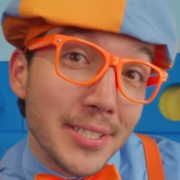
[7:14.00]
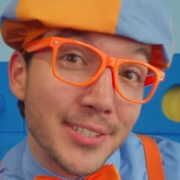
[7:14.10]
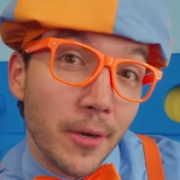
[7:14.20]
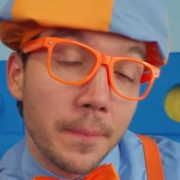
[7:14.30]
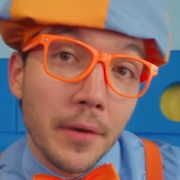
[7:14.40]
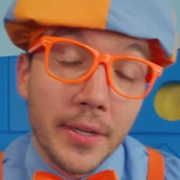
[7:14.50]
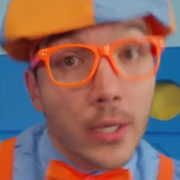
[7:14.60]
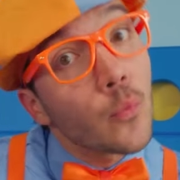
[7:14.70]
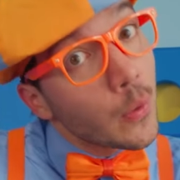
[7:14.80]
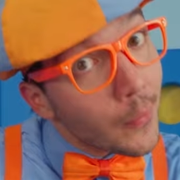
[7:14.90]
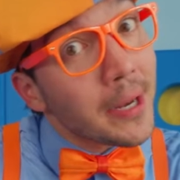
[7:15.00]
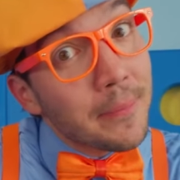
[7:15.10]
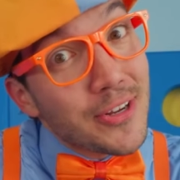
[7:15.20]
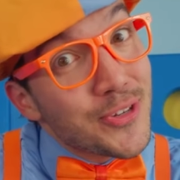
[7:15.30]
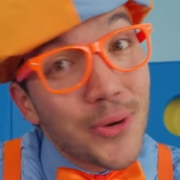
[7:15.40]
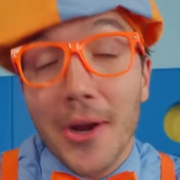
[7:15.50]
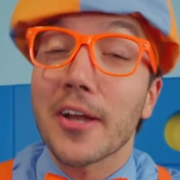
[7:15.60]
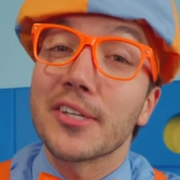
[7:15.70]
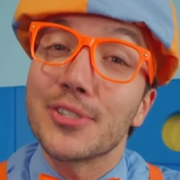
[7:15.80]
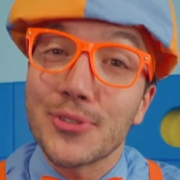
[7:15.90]
start building, we want to make sure our
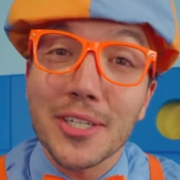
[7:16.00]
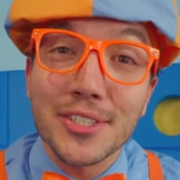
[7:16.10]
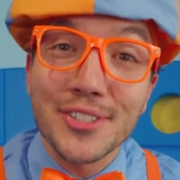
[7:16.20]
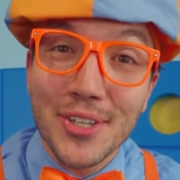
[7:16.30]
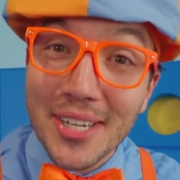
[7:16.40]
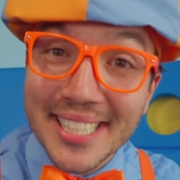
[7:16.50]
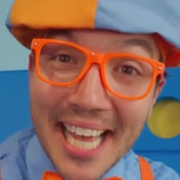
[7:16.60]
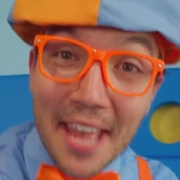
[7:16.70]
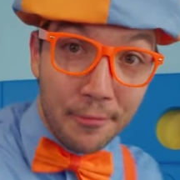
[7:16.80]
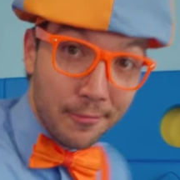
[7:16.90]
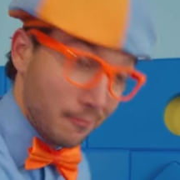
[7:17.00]
construction zone is safe.